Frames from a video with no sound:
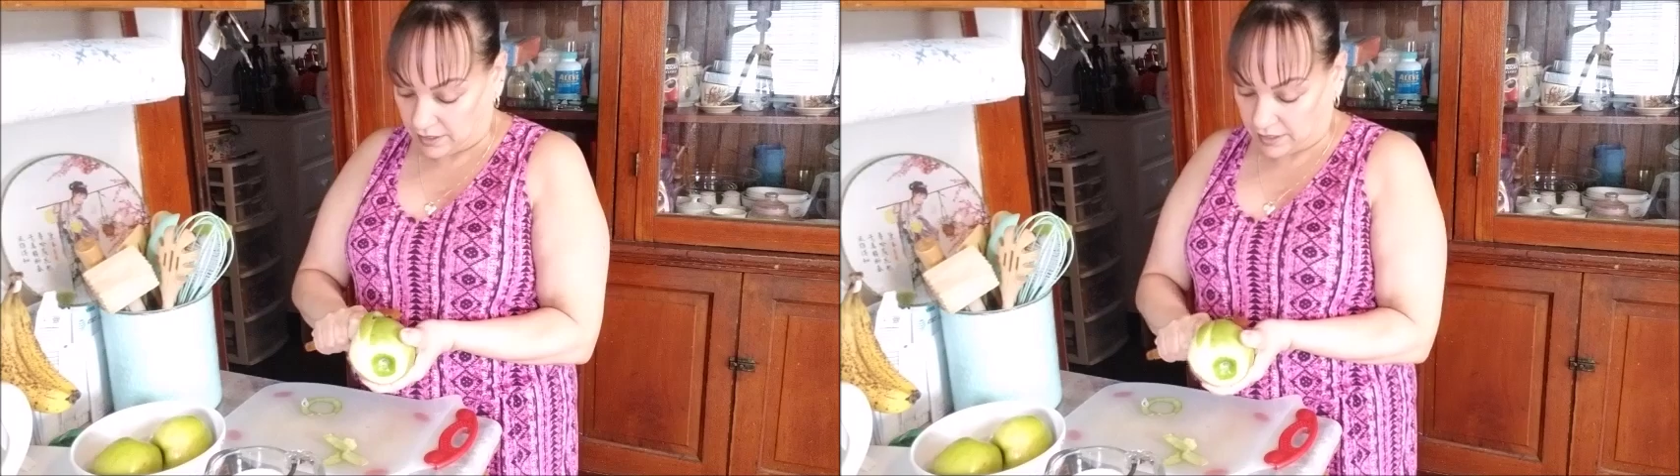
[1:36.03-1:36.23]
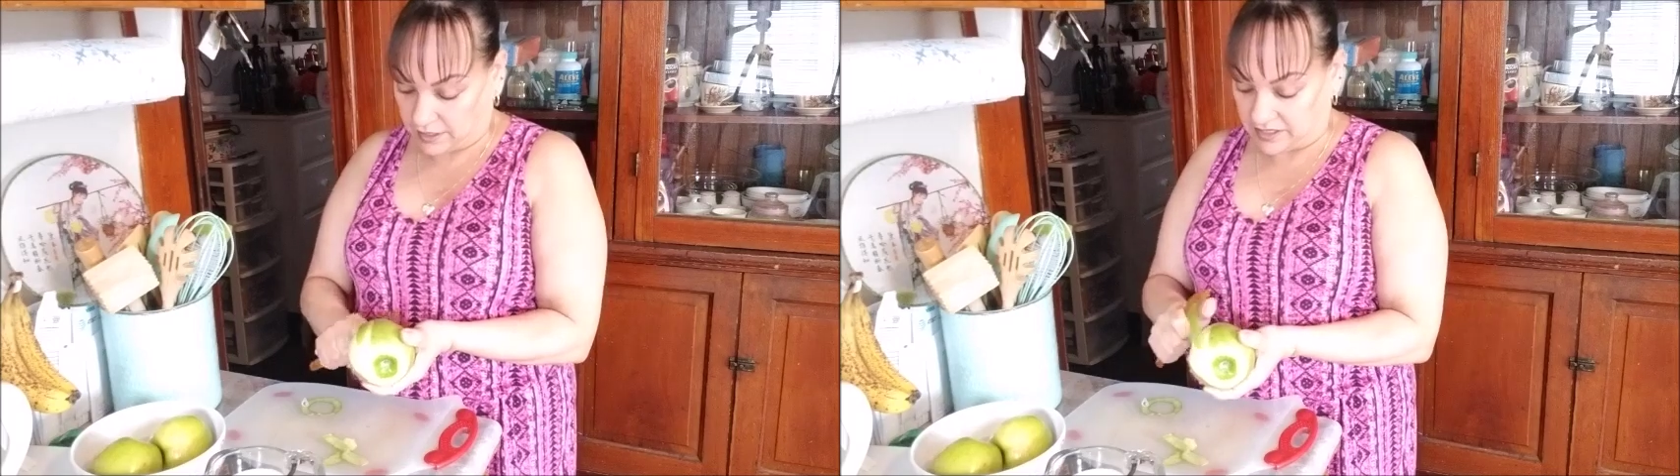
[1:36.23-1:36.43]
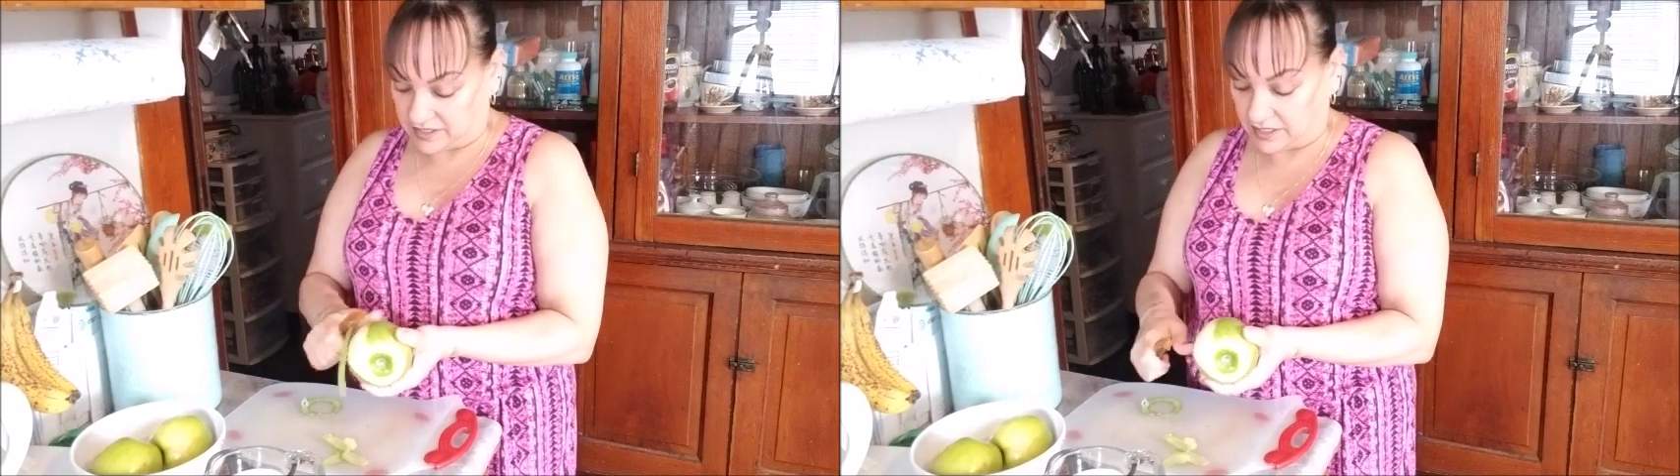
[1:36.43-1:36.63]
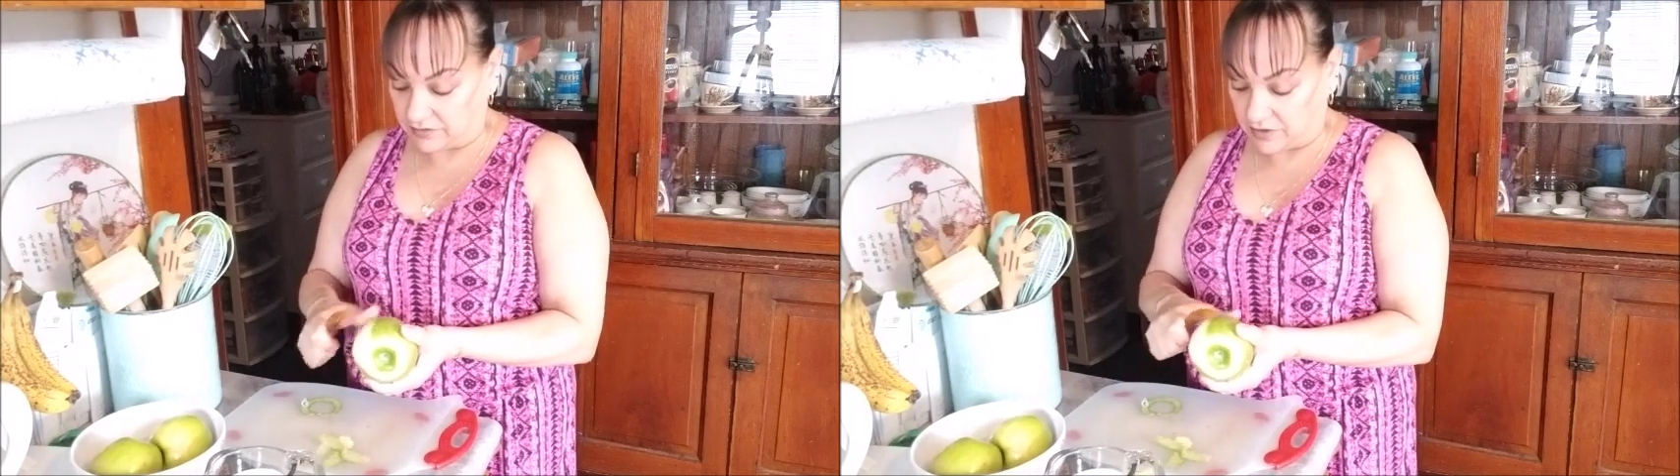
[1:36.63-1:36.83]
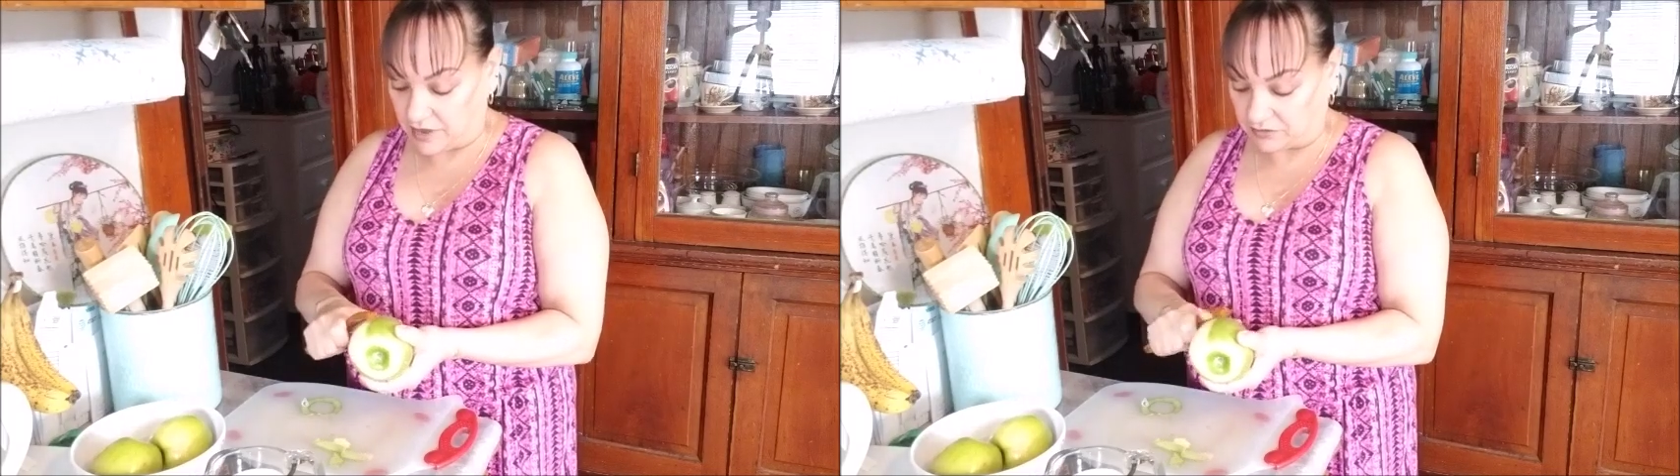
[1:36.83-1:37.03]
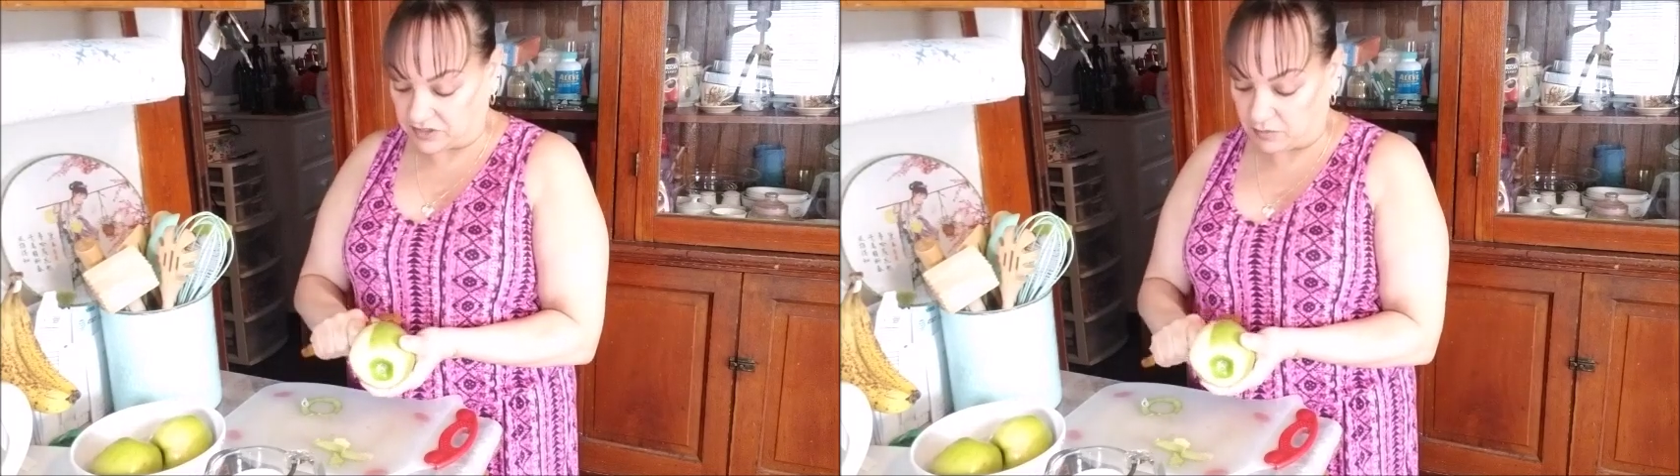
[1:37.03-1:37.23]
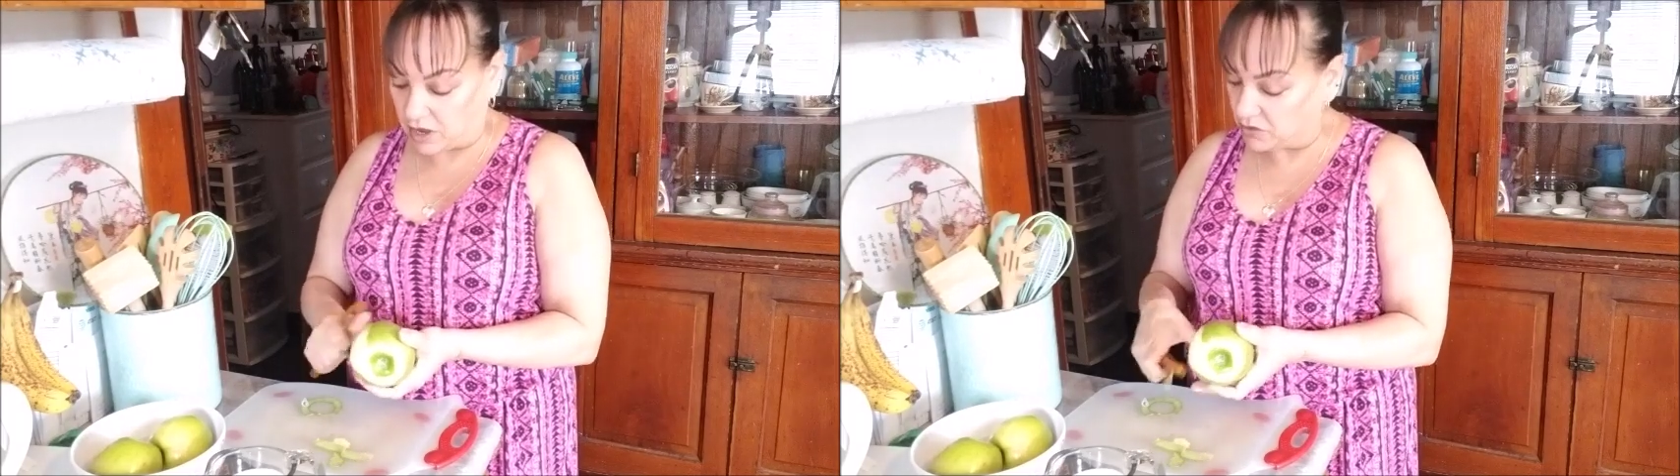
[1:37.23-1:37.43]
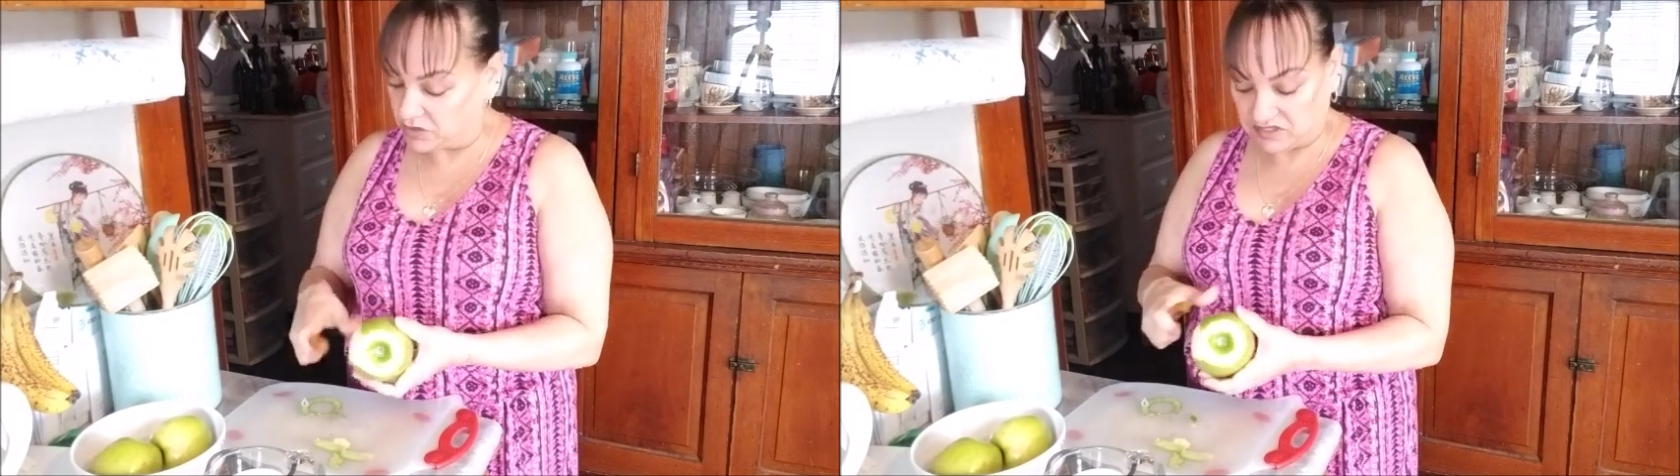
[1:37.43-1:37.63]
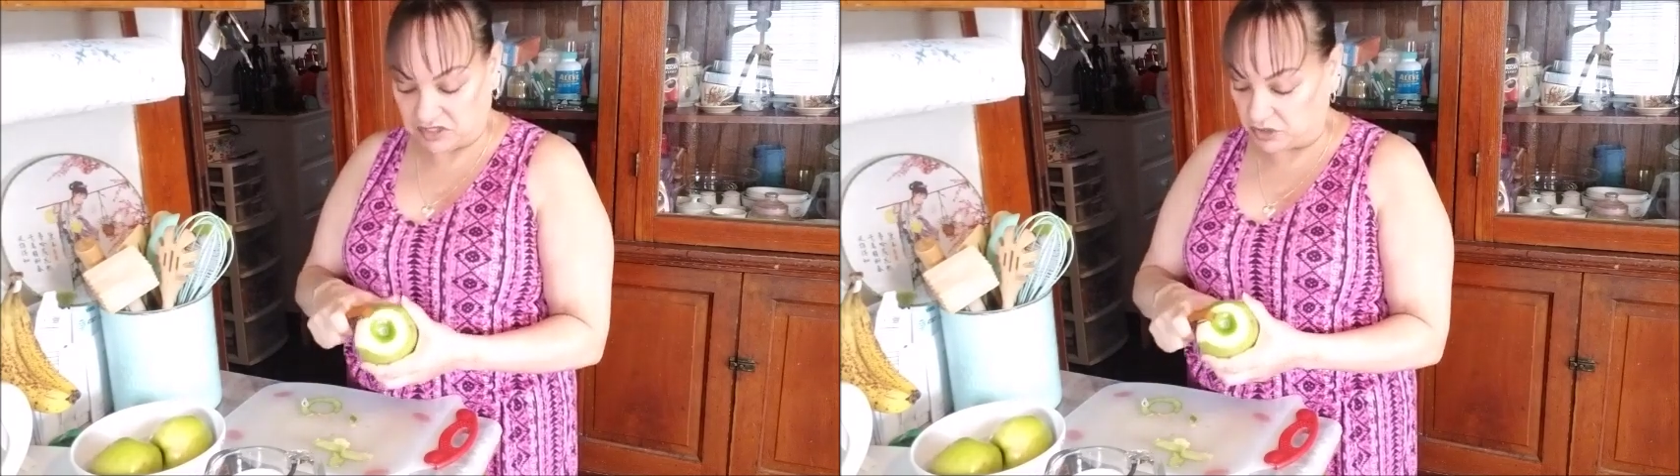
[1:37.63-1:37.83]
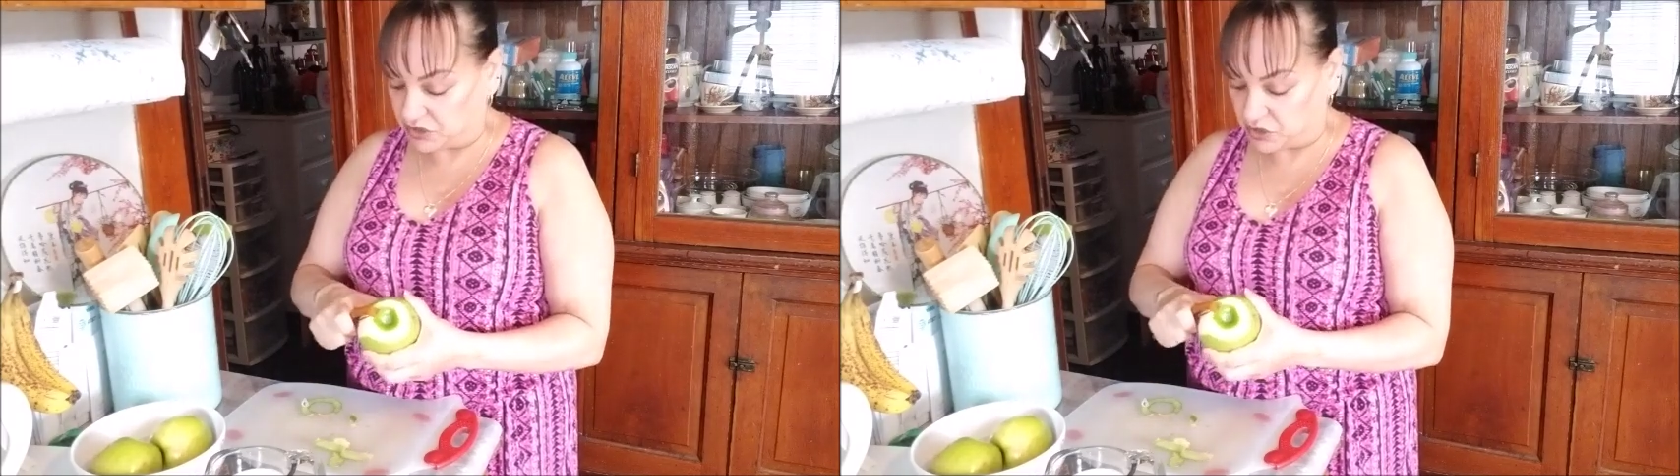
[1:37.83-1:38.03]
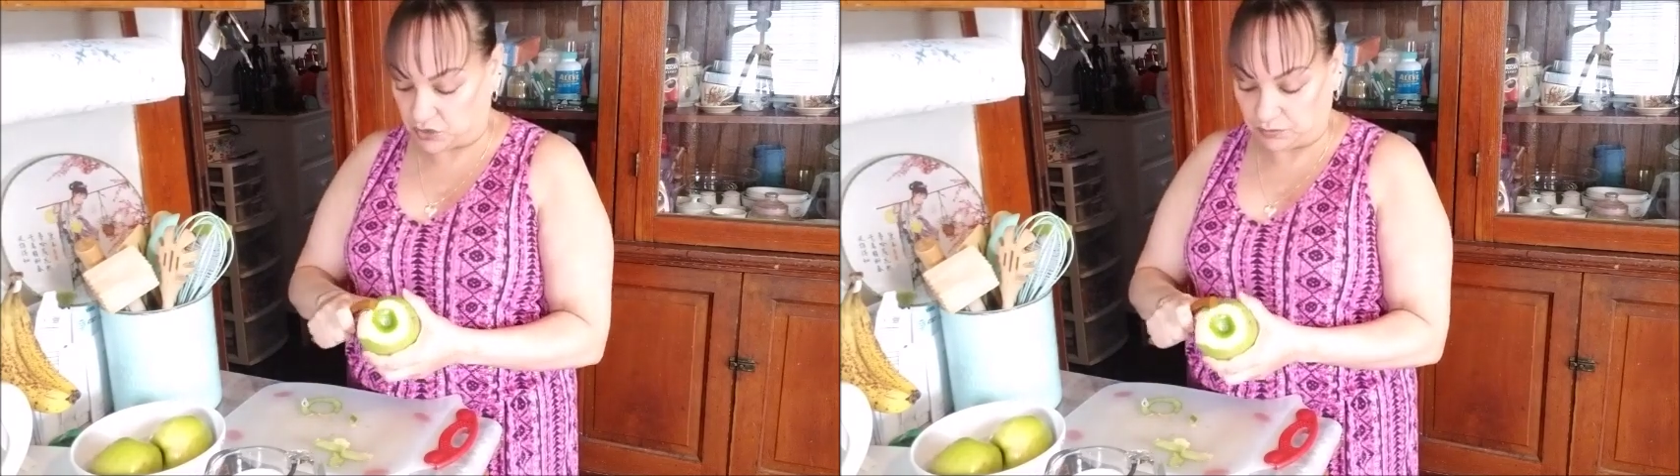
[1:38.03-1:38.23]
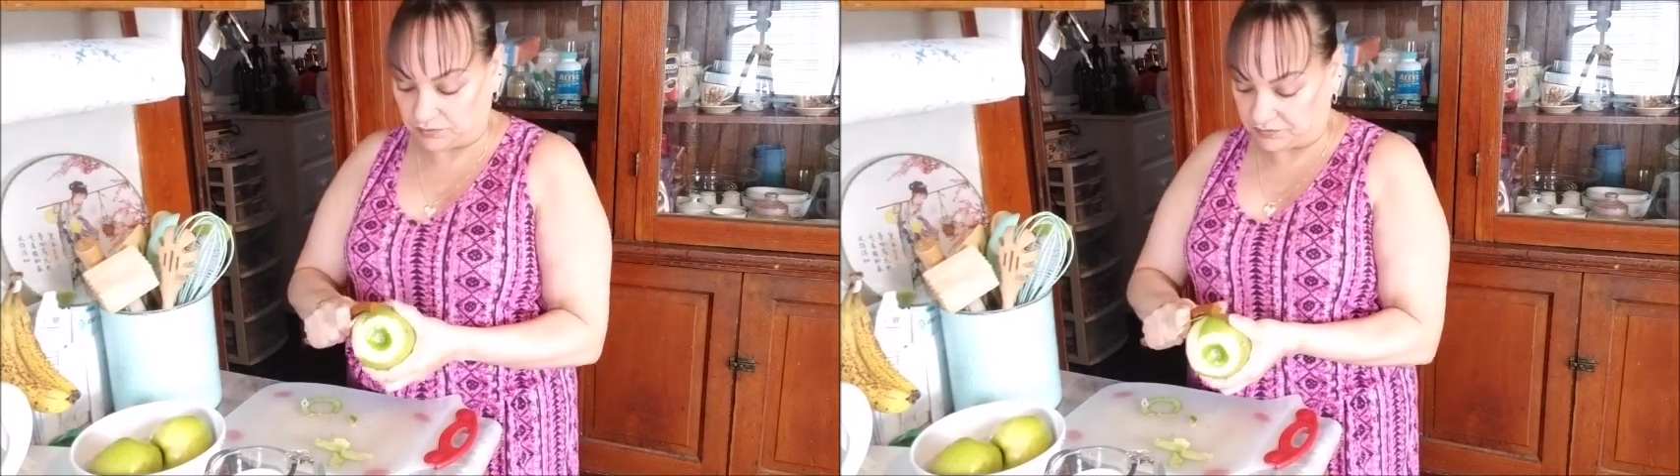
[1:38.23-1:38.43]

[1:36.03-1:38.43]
Like I said, if you have the smaller ones, use two.